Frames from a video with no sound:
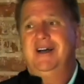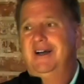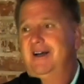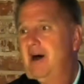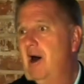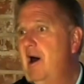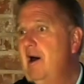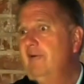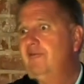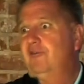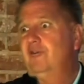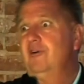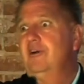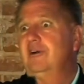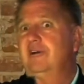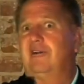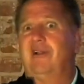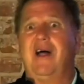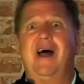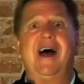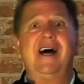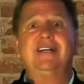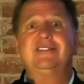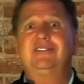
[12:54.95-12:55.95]
Offer a
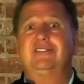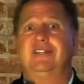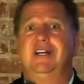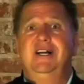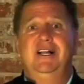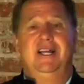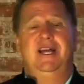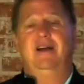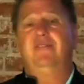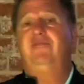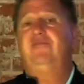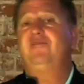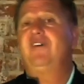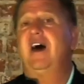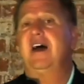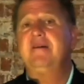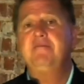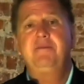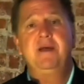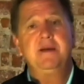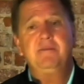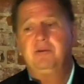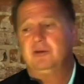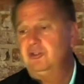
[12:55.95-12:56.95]
class. If 5
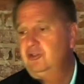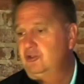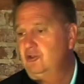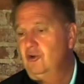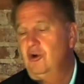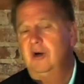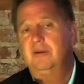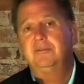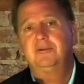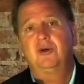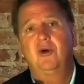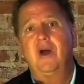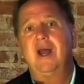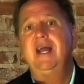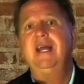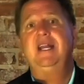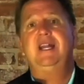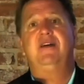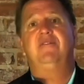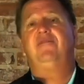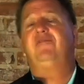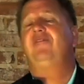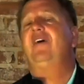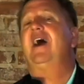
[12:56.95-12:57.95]
people show up, great.
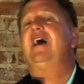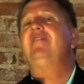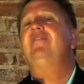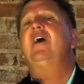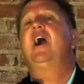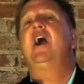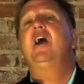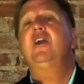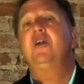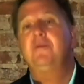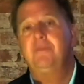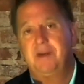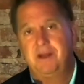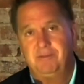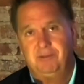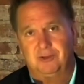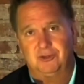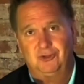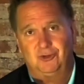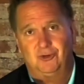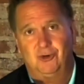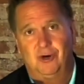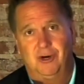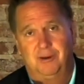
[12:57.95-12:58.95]
If 500 people
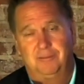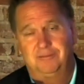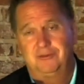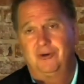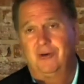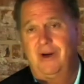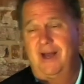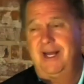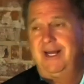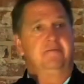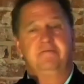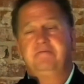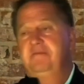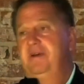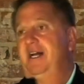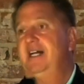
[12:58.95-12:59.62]
show up, great.